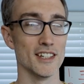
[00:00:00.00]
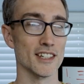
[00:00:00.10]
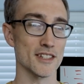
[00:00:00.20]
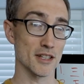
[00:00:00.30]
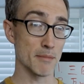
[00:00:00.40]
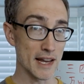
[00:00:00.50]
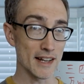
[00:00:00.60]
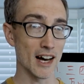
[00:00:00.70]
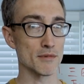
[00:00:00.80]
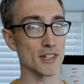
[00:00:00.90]
because the main
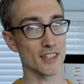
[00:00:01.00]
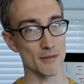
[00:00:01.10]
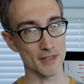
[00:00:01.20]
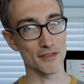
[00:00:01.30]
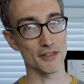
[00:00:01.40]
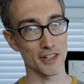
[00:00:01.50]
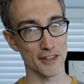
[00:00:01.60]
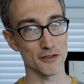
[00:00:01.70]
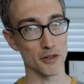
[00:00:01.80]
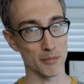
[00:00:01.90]
object comes right
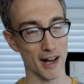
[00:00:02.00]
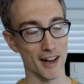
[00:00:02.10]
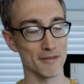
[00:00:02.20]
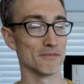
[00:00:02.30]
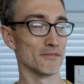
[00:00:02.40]
after the ba.